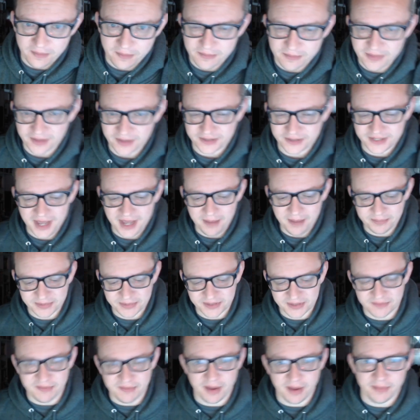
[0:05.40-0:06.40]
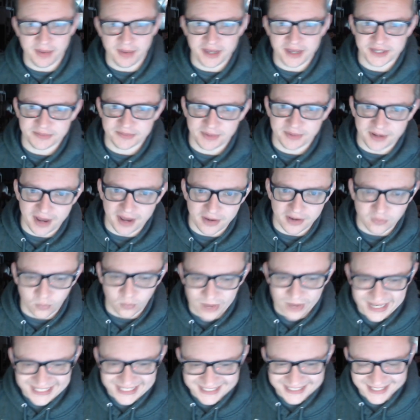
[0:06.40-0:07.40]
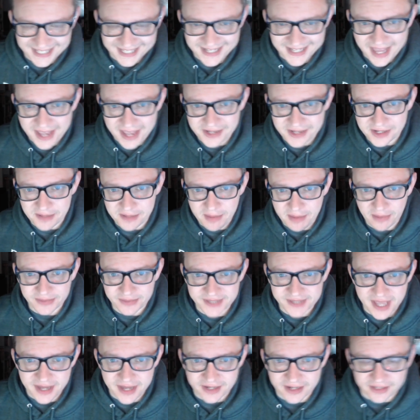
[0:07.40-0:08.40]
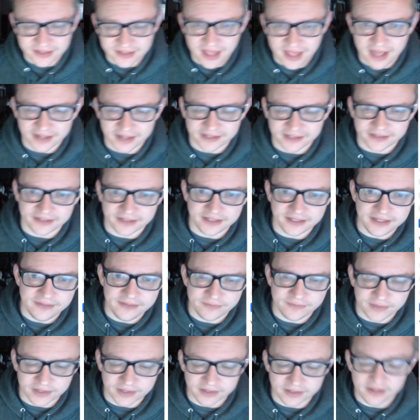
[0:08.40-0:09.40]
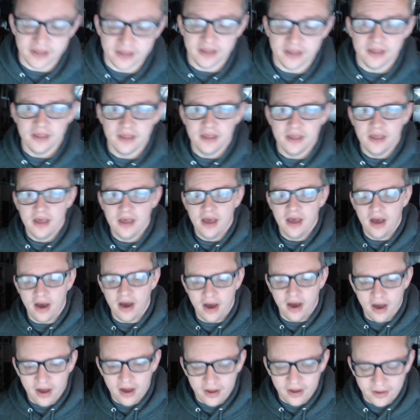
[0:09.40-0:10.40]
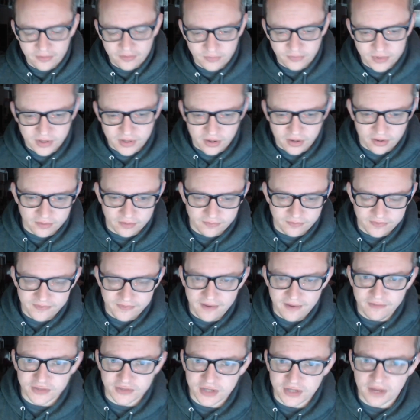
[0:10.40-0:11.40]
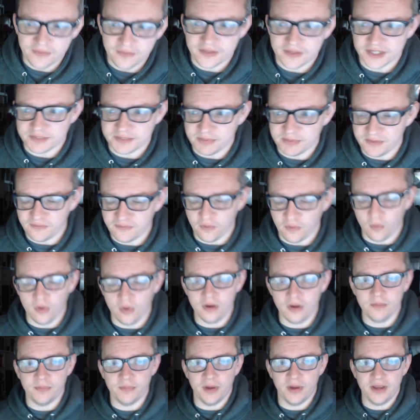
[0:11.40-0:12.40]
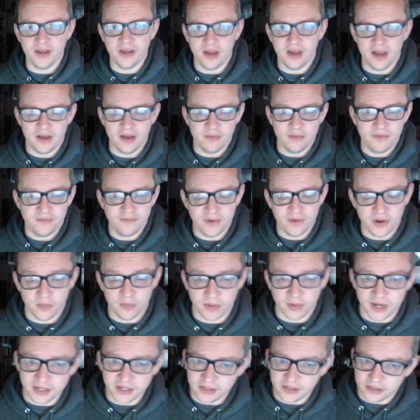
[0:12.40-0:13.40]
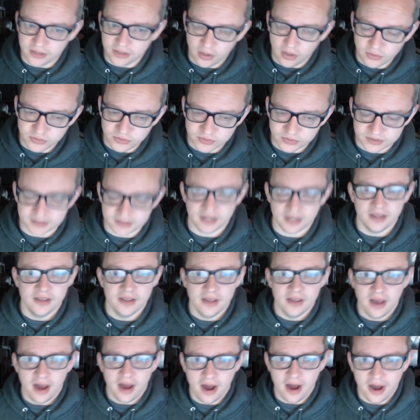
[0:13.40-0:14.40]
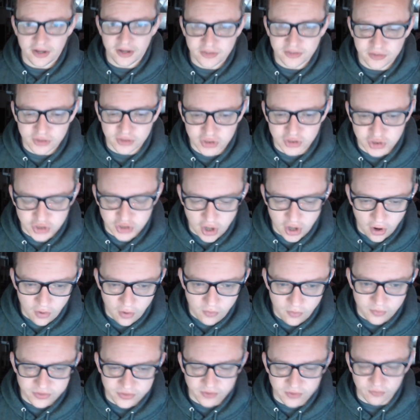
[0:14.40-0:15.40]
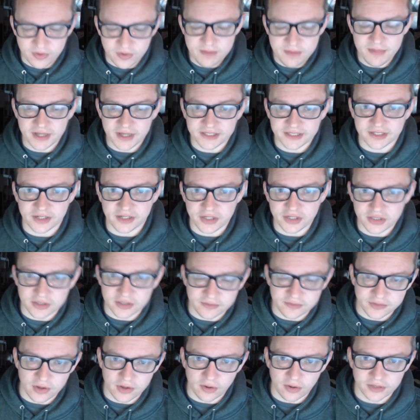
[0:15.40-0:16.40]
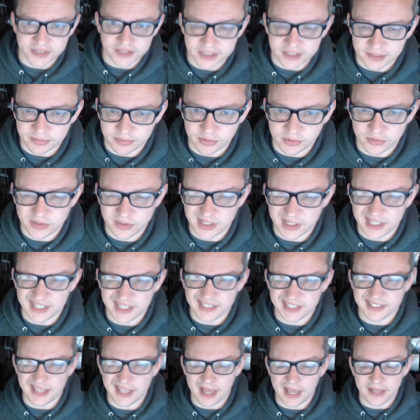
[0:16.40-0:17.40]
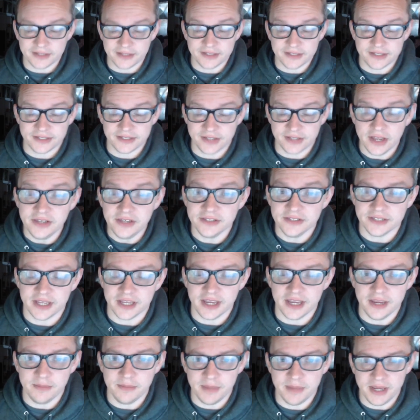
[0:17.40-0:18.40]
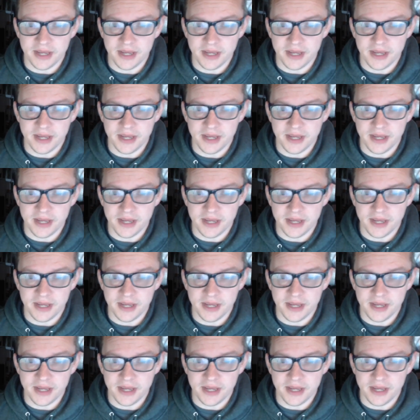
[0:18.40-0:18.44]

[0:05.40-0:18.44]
the depths of my basement on Wednesday night at about 10 o'clock in the evening. We've never done this before, but we figure we're getting close to the show. The remixed edition of Yardsaleapalooza is on Sunday, May